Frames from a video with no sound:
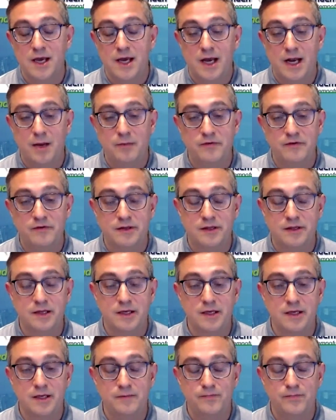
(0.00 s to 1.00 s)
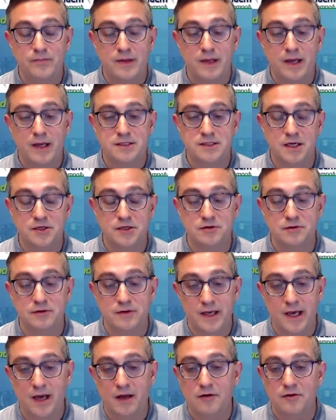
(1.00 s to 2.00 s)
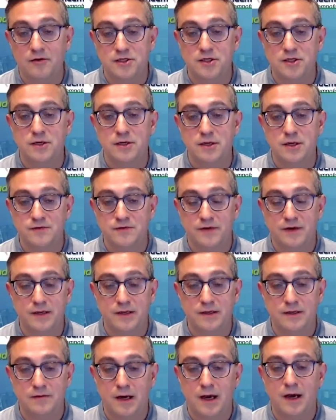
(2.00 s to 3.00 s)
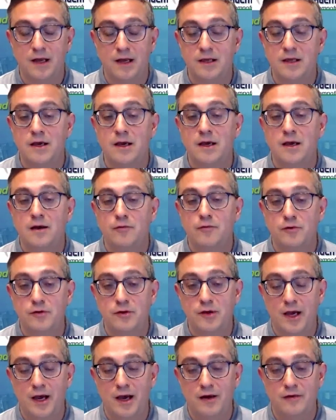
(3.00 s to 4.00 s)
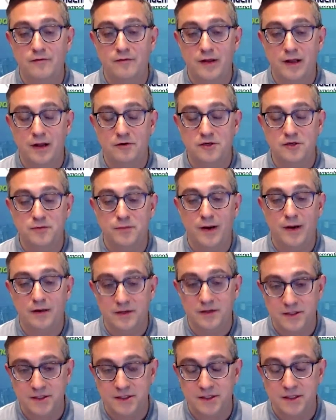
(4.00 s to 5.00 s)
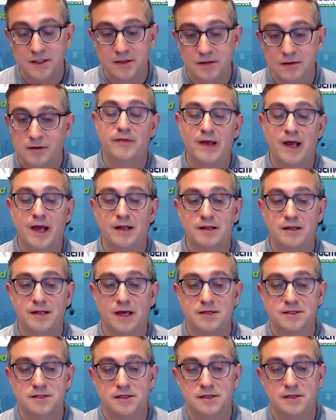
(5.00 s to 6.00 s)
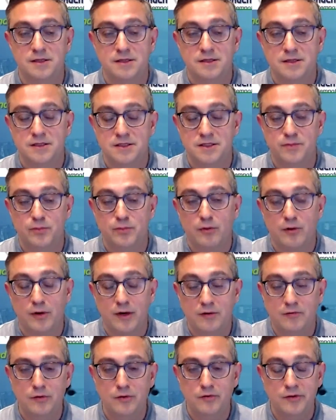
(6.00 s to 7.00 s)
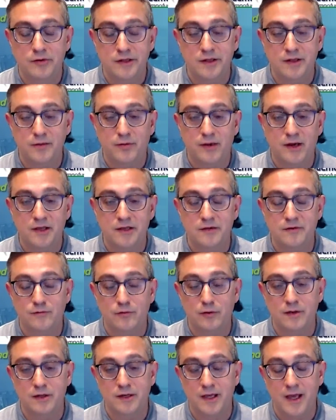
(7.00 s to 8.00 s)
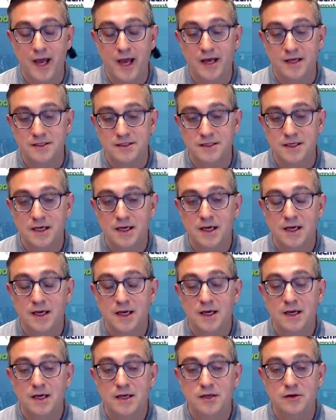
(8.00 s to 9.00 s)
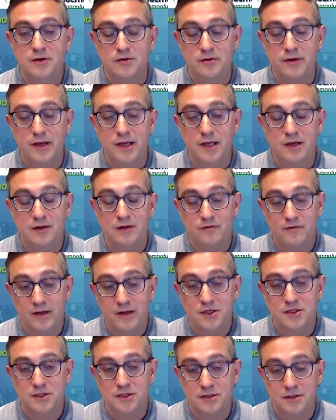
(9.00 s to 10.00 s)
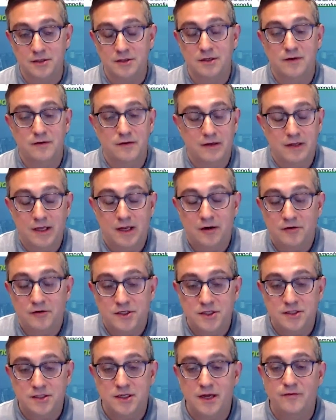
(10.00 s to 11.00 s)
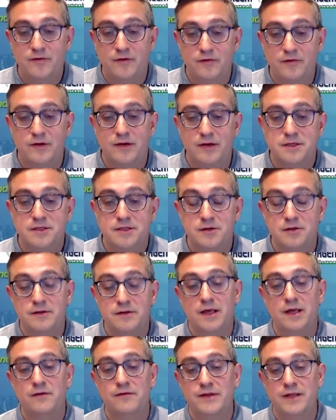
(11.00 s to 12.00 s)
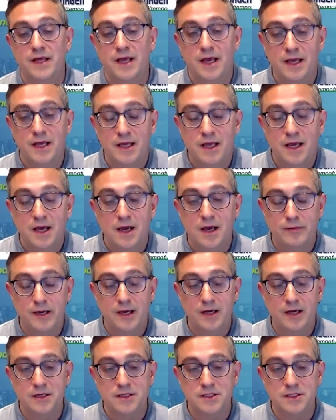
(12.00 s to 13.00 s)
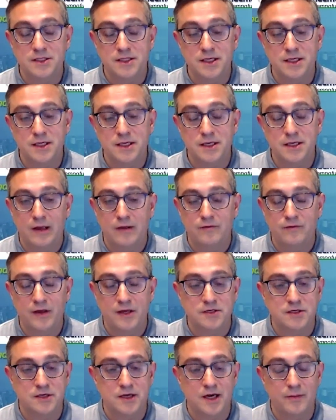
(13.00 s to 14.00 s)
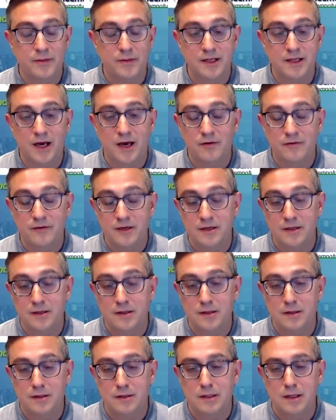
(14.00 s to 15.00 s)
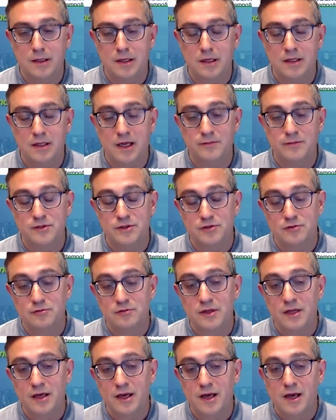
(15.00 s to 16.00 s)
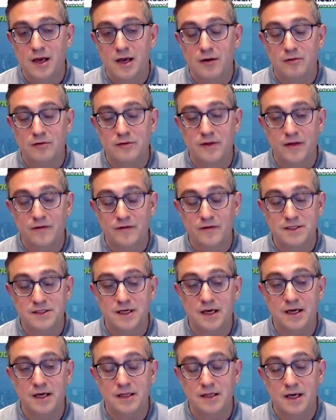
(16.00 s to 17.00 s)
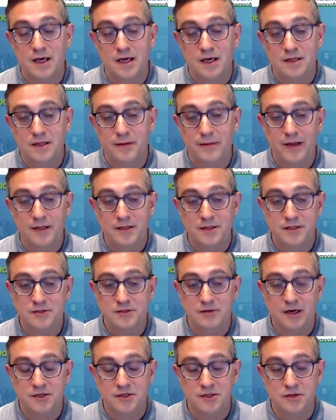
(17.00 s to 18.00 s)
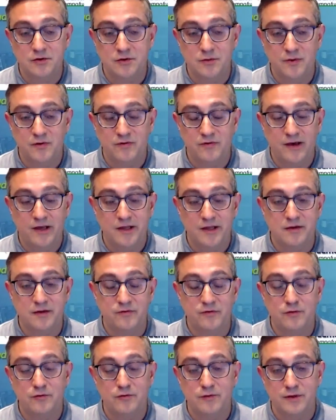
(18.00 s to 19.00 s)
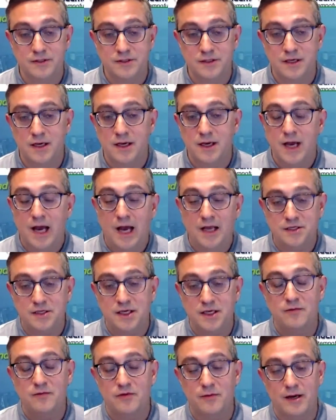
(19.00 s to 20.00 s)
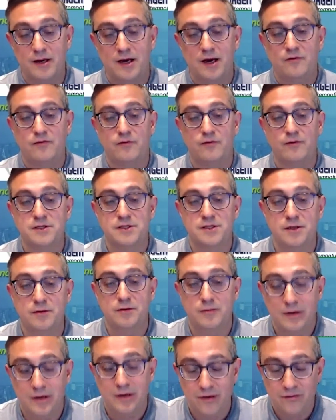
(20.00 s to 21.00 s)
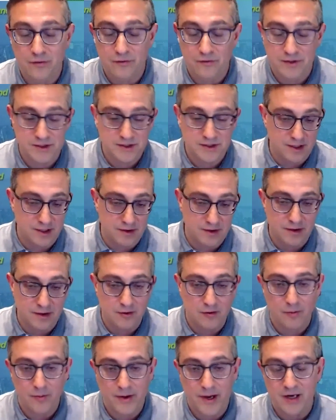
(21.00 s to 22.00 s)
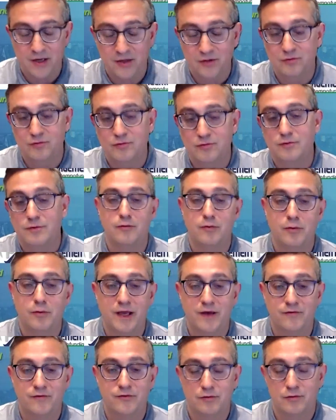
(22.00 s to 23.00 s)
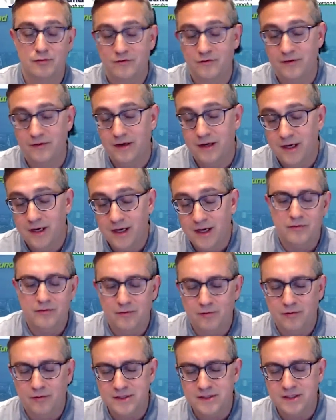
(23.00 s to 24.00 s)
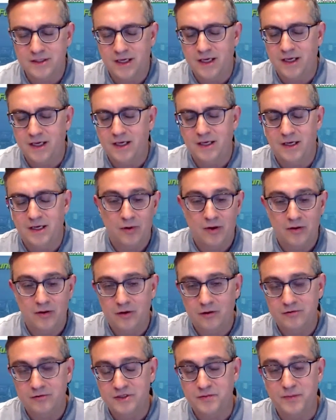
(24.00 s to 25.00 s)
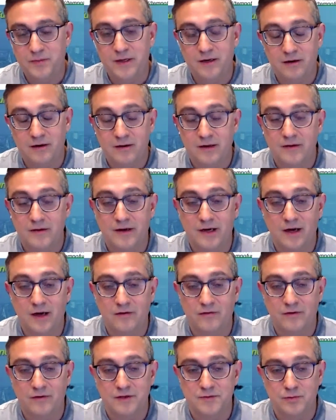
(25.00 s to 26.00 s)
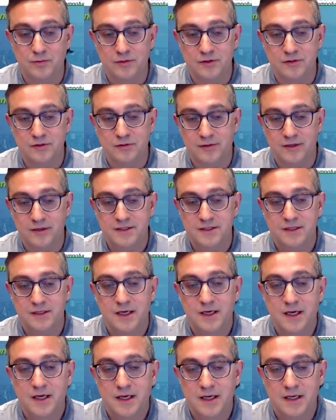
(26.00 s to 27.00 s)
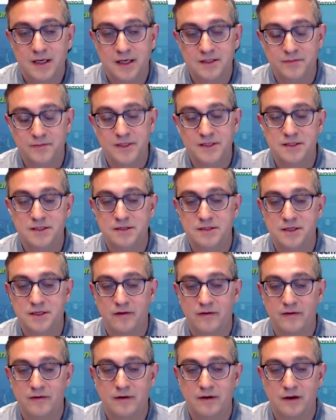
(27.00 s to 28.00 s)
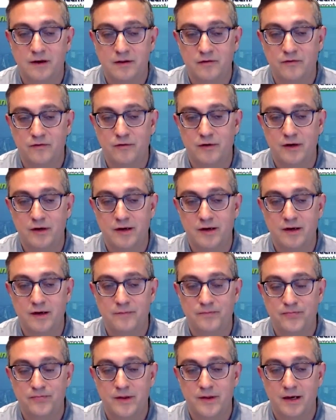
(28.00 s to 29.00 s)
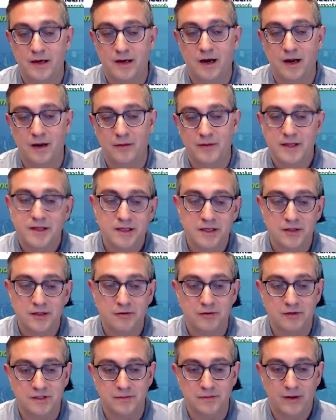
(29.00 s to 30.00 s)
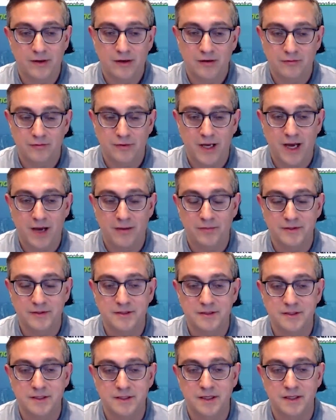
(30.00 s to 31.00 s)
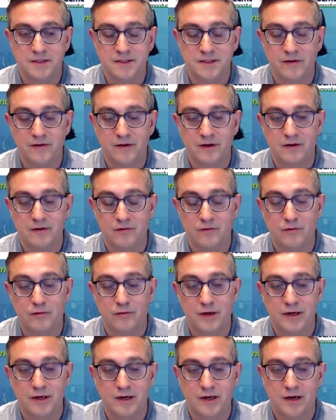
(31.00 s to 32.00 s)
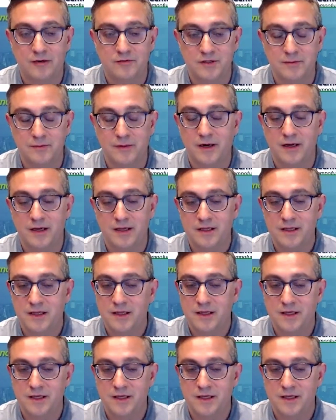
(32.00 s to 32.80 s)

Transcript: And obviously, essentially, energy is very high. When you have an energy policy that doesn't support reducing the price of oil and gas, you're creating inflation. Energy isn't everything. So at the end of the day, we're not going to see inflation coming down any, anytime soon. On the other side, demand destruction could be fast and furious. I just came from a conference, and I'll give you this, and then I'll go back to what we have to offer. There was a well-known speaker at the conference, Bruce Norris. He's Mister Southern California economist. He talks about what happens in Southern California housing market.